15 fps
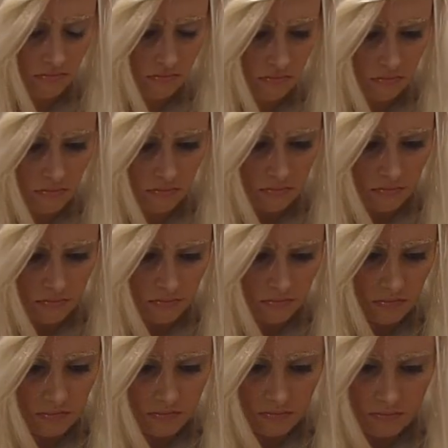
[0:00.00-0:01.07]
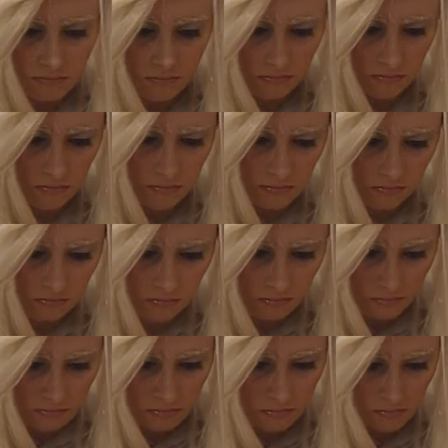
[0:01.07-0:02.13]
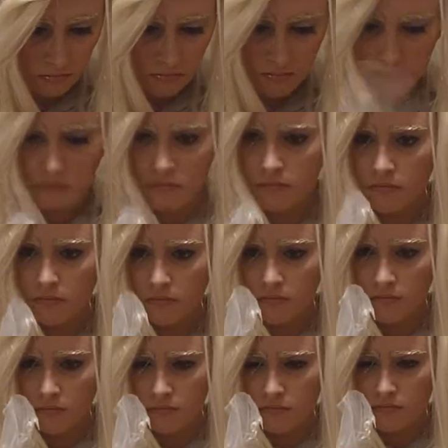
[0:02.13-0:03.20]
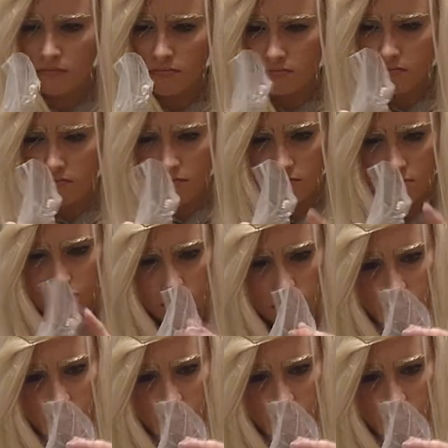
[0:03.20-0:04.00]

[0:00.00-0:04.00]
(no one is talking)